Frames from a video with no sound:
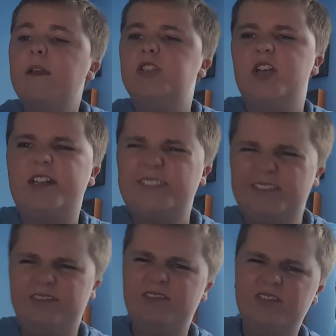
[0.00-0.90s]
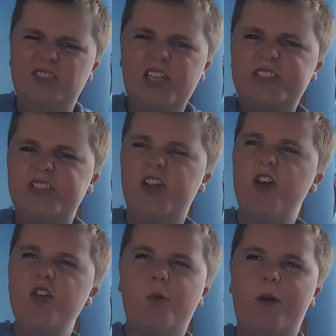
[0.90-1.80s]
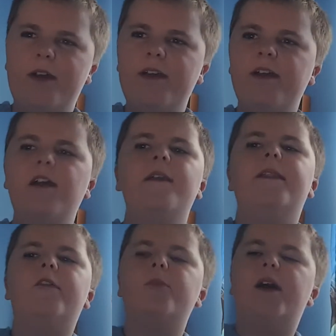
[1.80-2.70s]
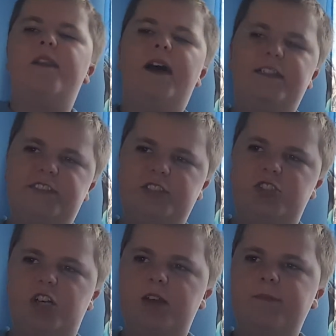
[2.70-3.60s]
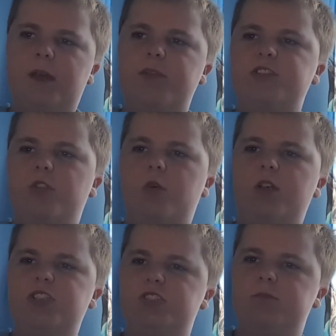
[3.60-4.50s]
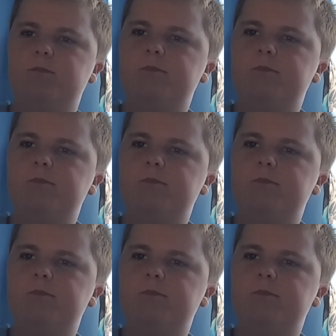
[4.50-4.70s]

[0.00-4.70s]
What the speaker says: Jackson who? Never mind that, said John. Now answer the question.